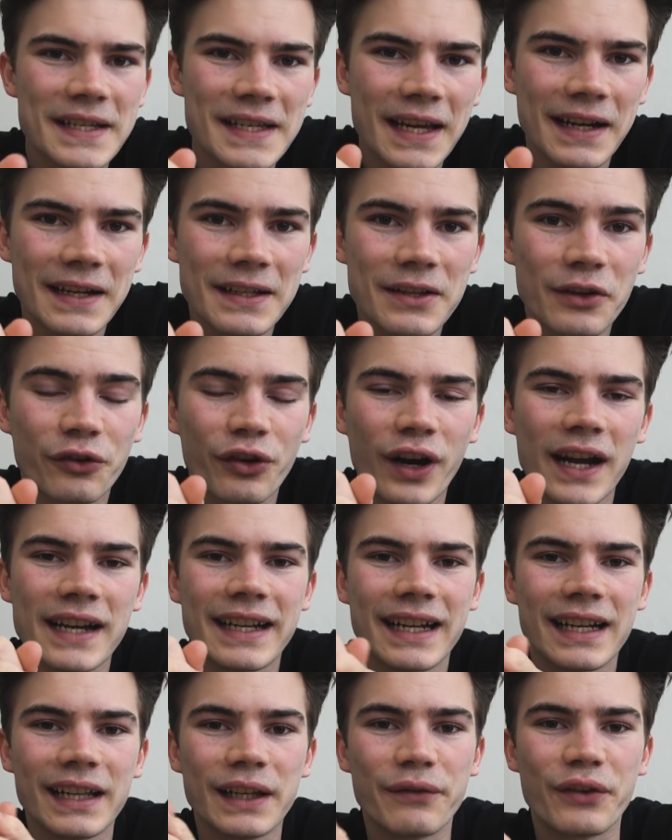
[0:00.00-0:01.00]
I decided to try
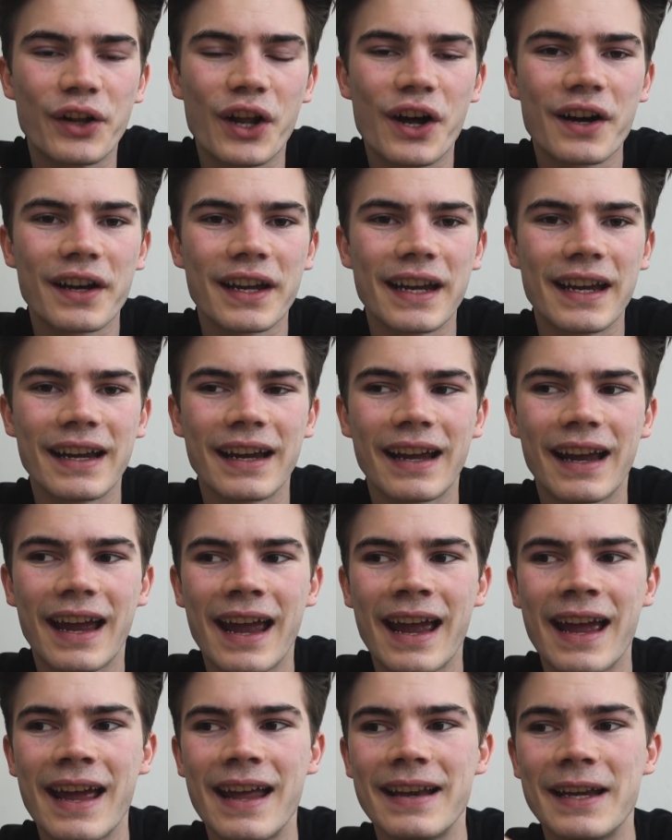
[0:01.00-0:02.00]
daily vlogging,
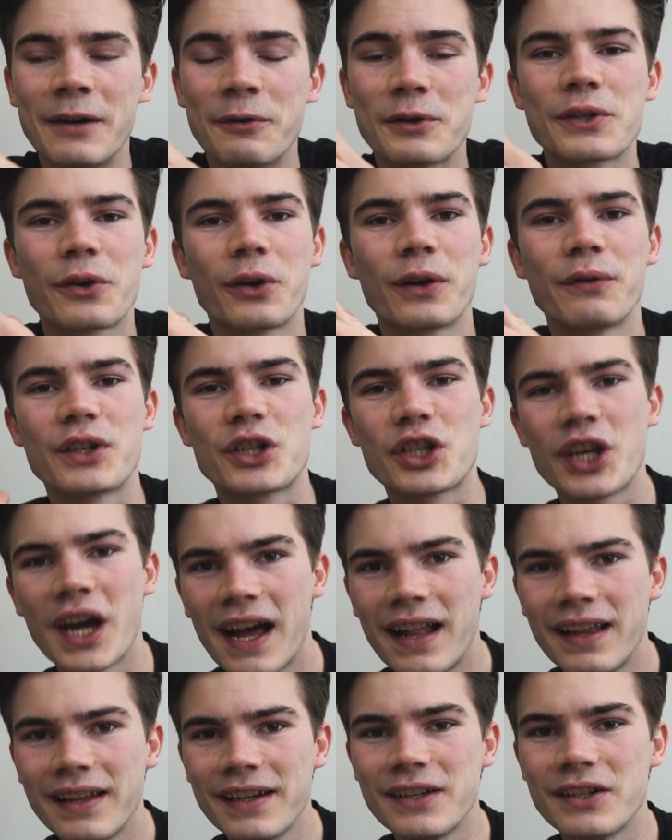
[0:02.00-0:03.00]
and it was sort of a
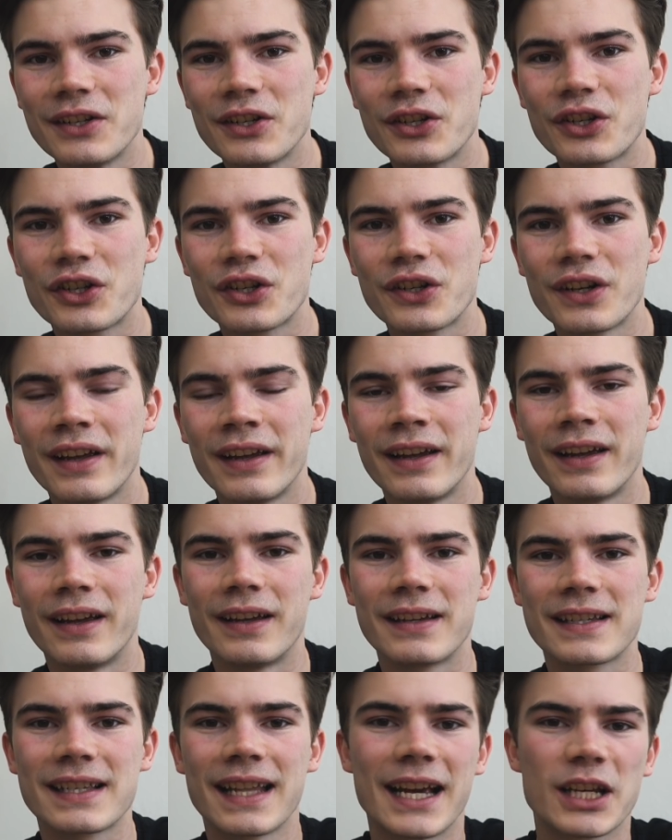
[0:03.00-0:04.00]
challenge
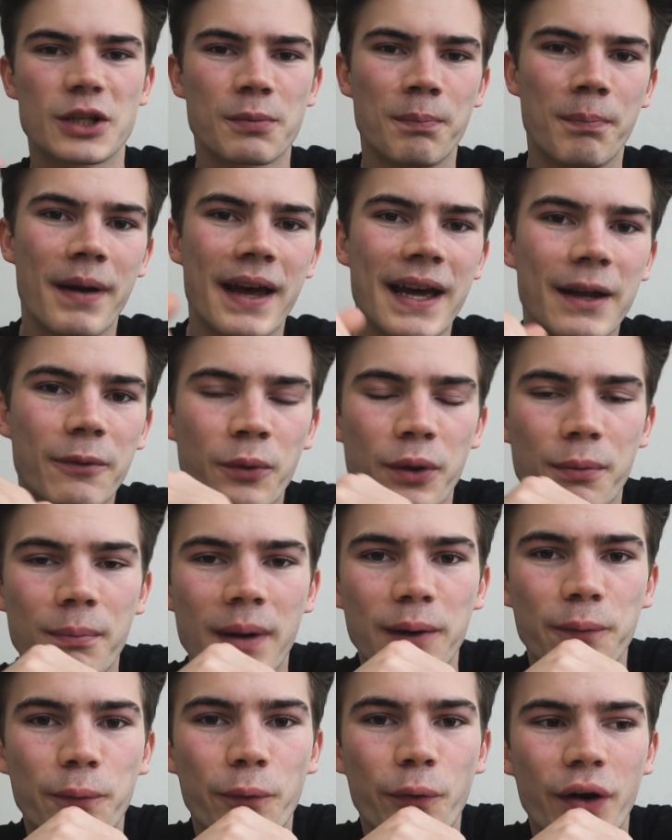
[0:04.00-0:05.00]
slash bet with
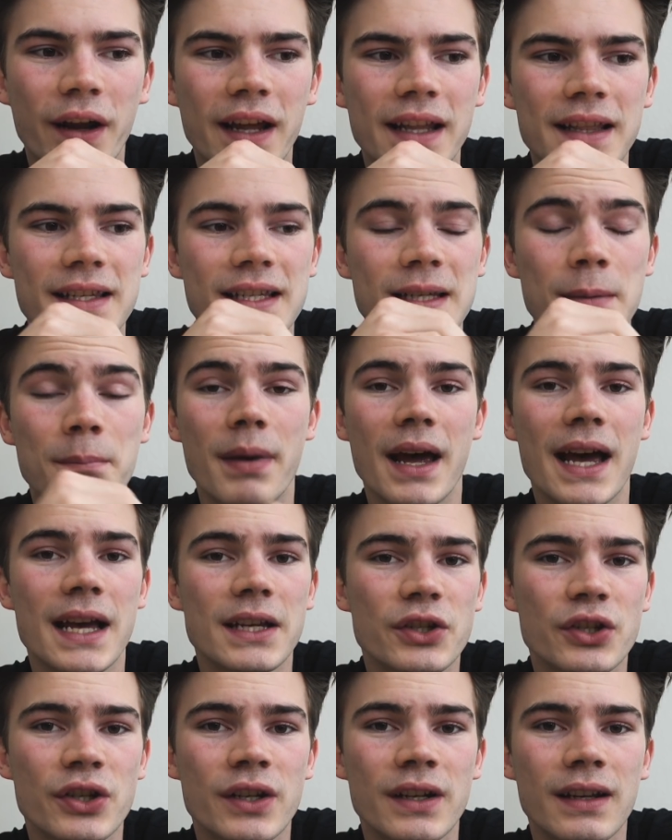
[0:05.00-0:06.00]
my friend
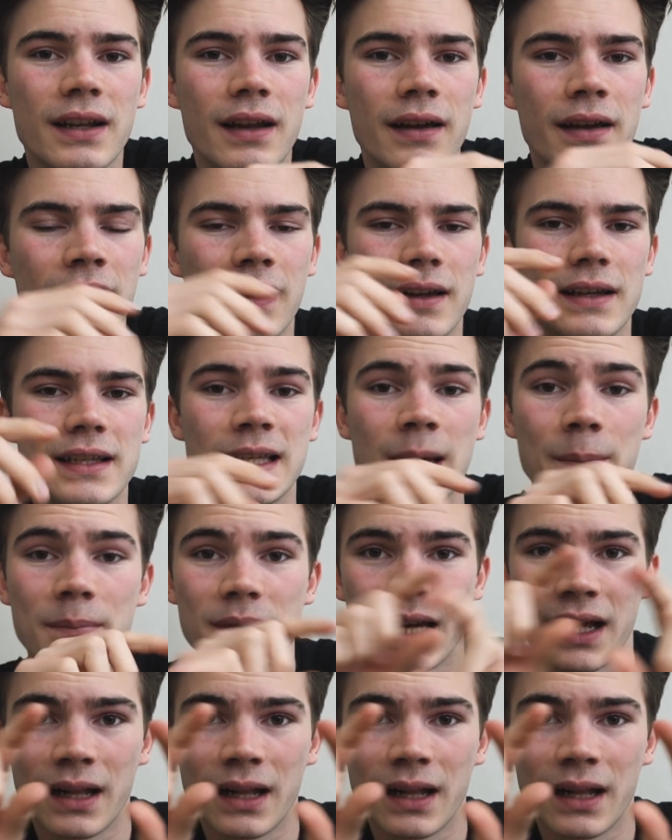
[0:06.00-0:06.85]
Sebastian, Sepp